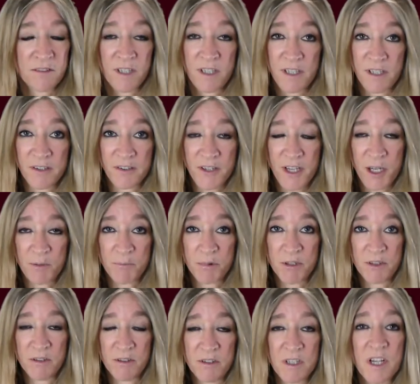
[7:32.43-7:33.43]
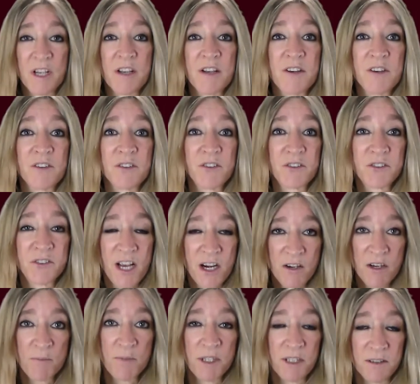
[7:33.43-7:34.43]
An example,
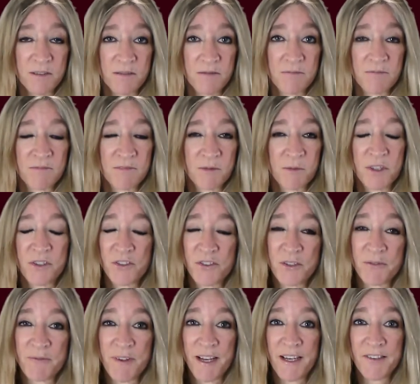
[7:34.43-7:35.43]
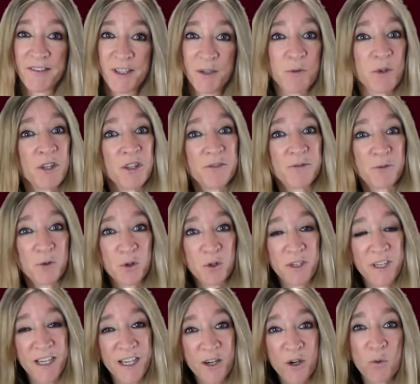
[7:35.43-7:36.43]
cerumen, which is a fancy word
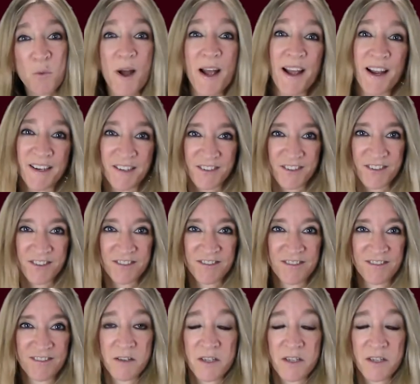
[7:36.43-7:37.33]
for earwax.